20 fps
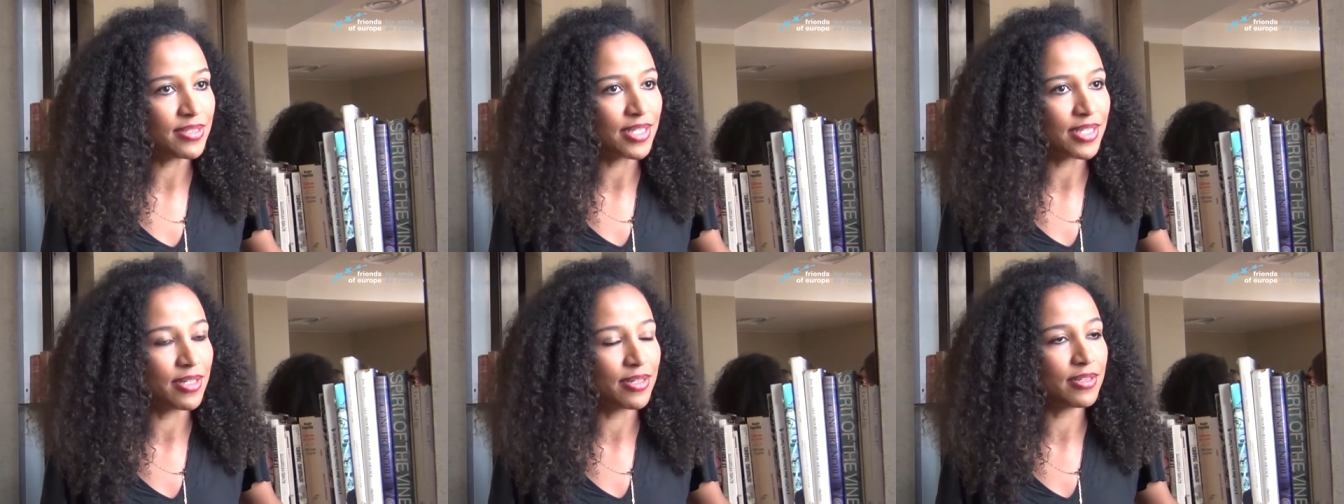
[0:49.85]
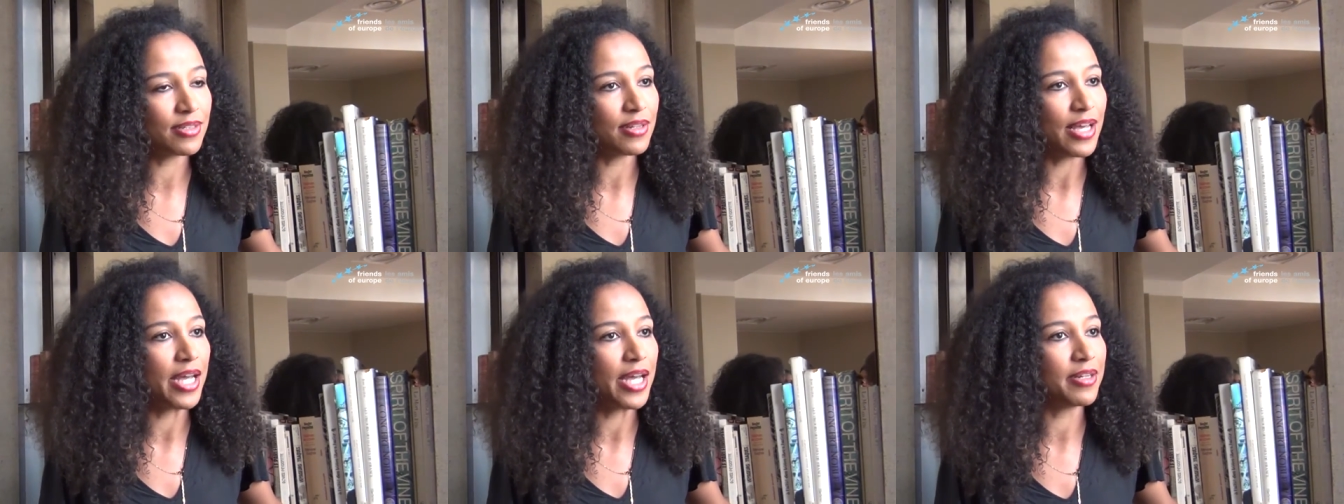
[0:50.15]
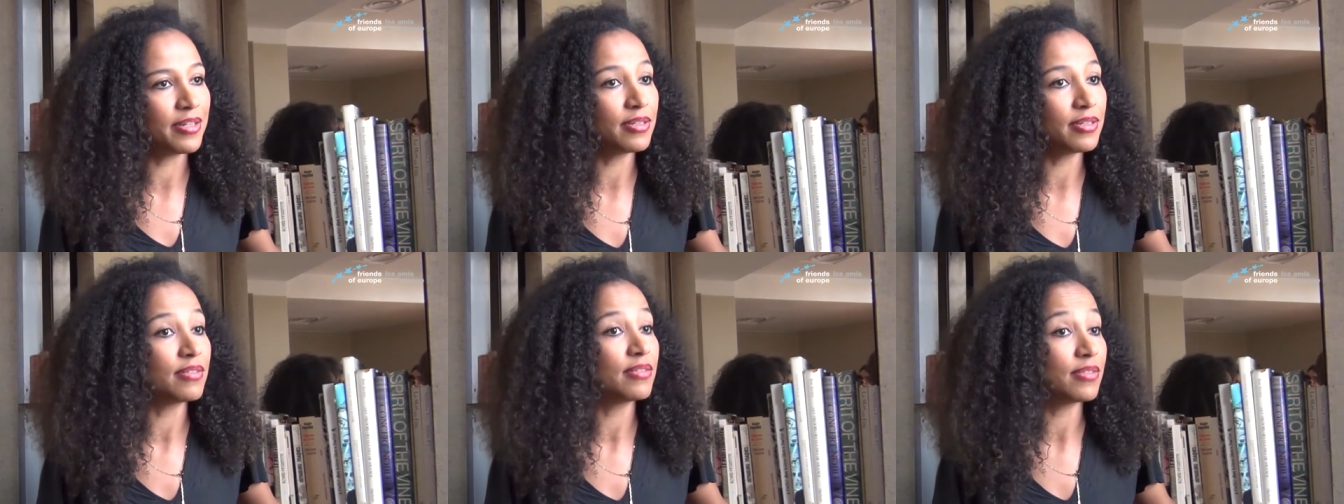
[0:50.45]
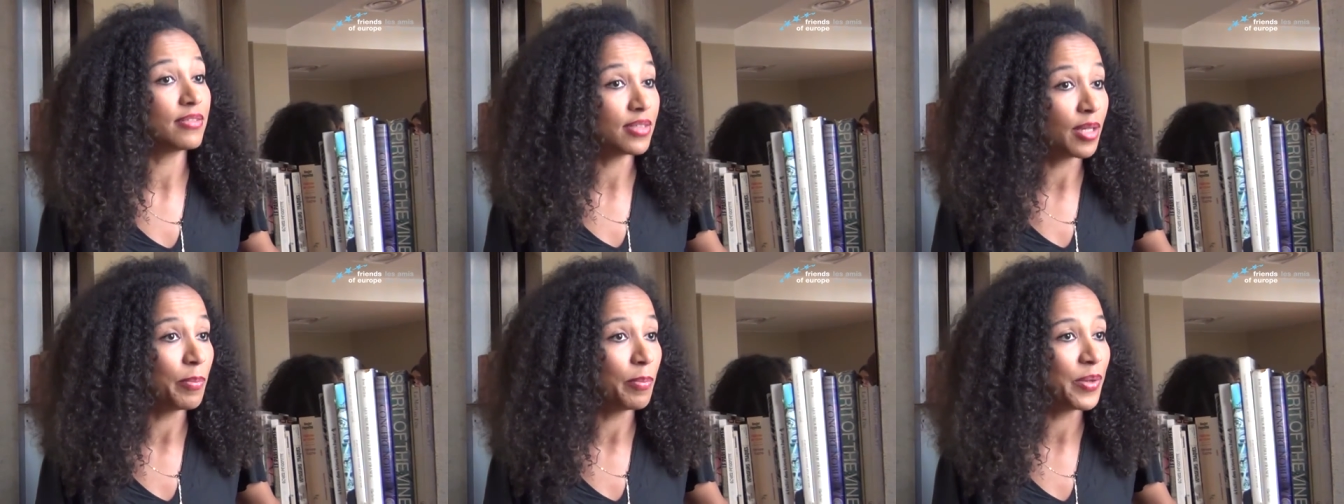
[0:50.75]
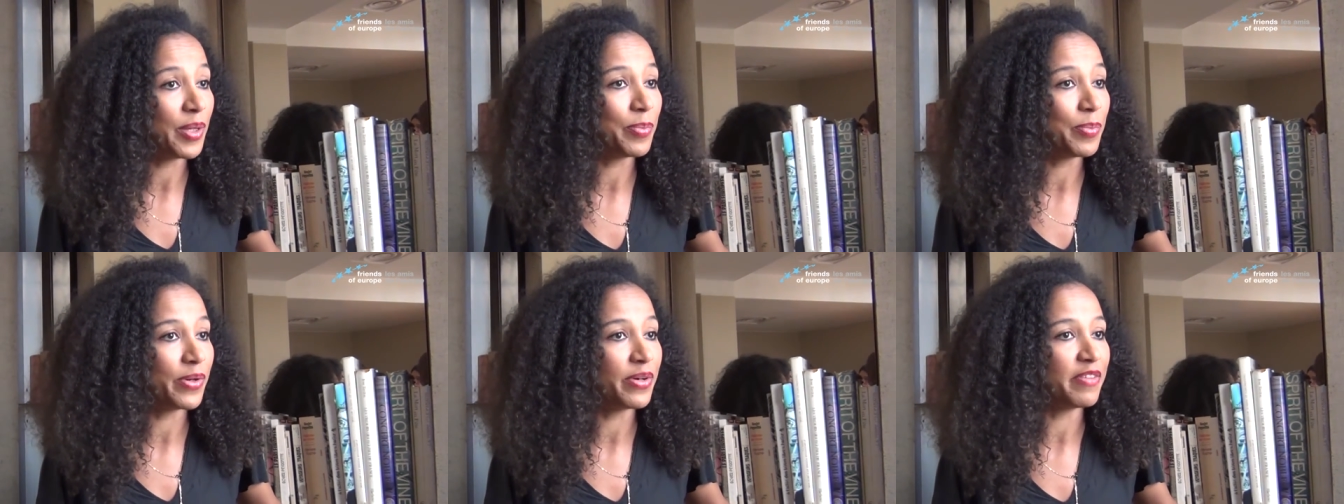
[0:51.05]
and and some
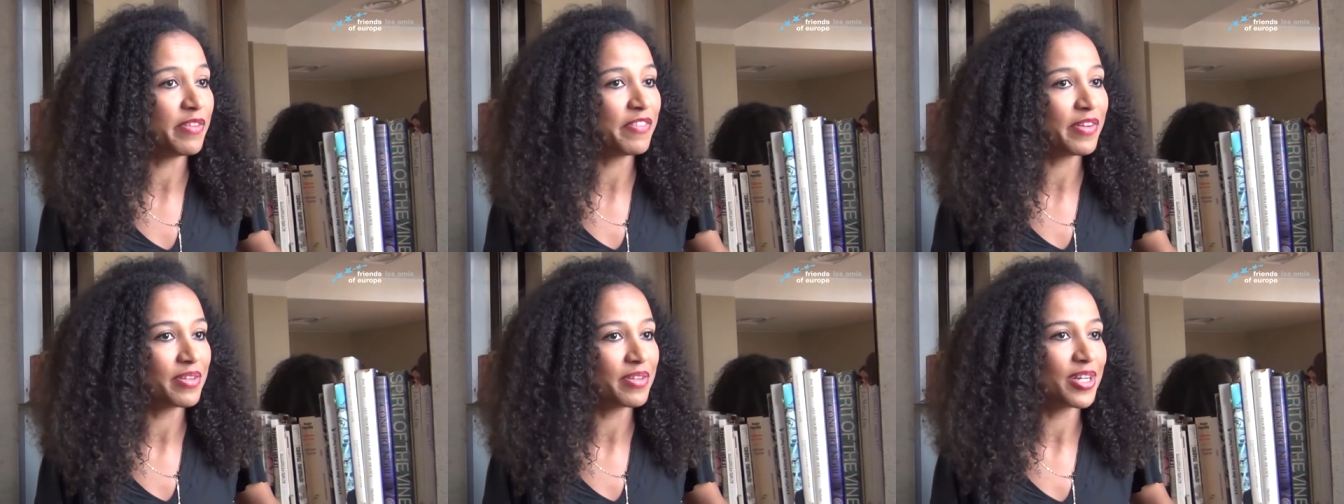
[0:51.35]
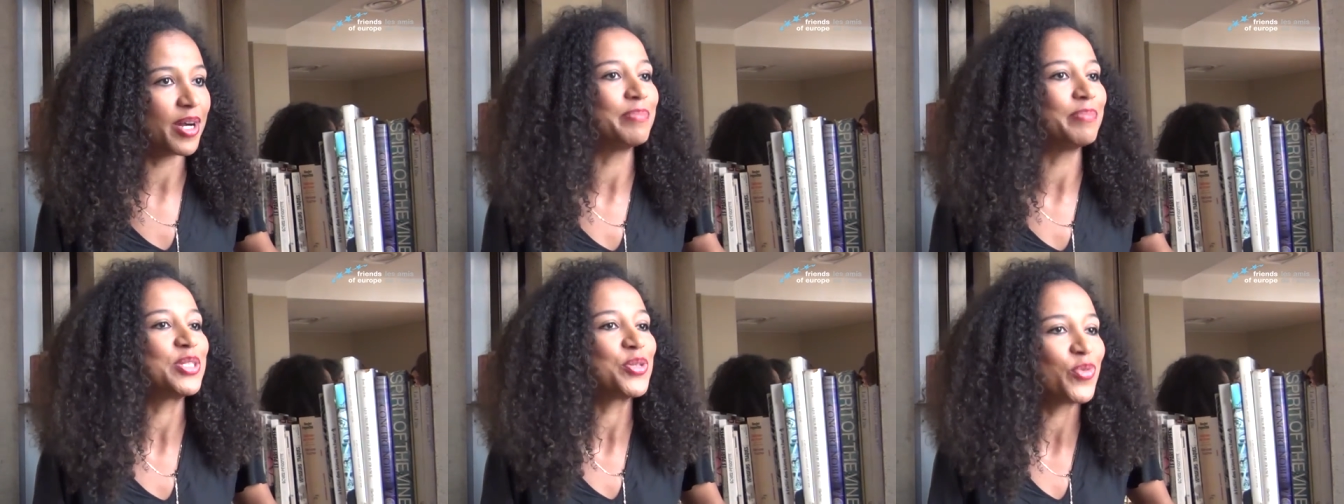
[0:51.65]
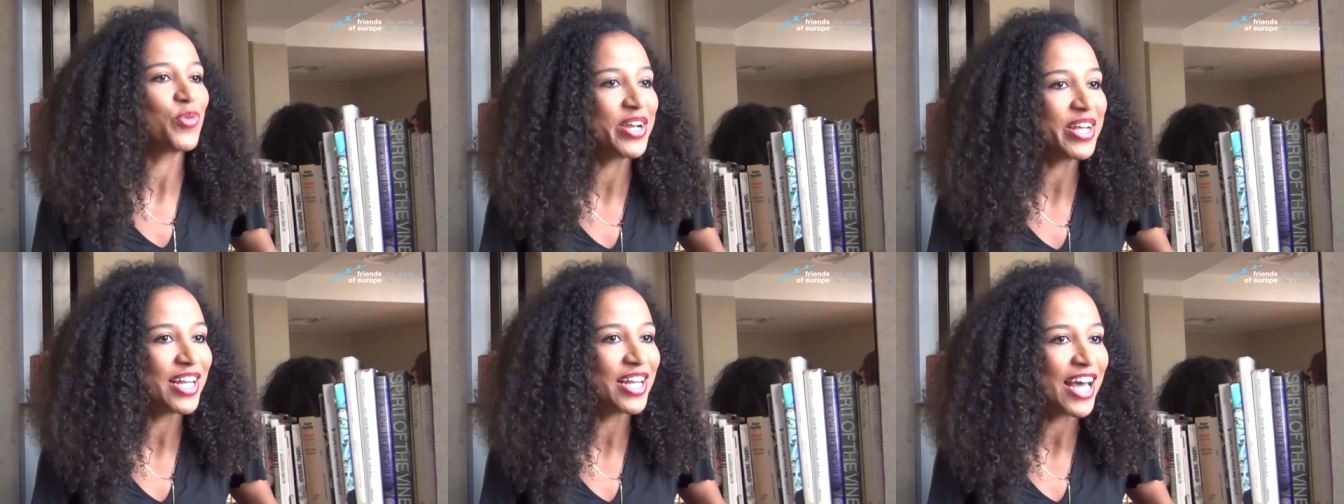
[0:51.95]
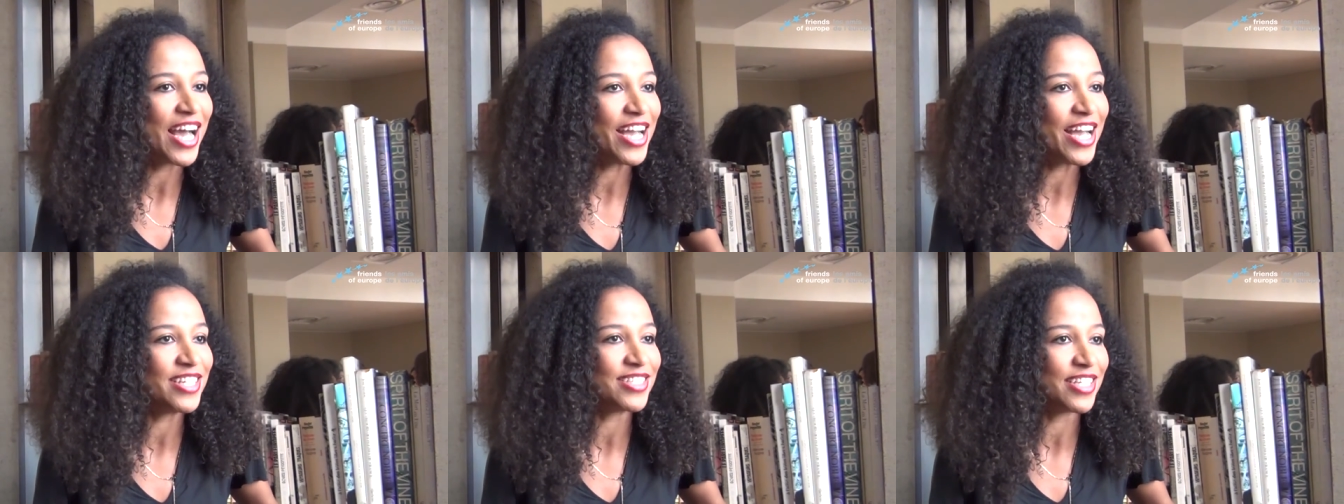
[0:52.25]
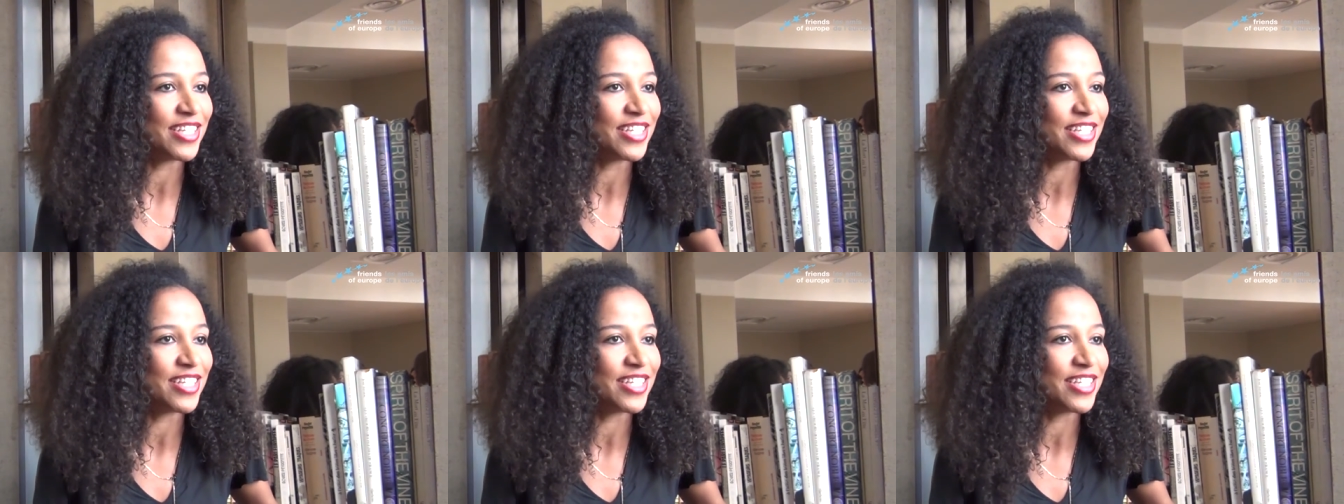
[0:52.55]
people have come to realize,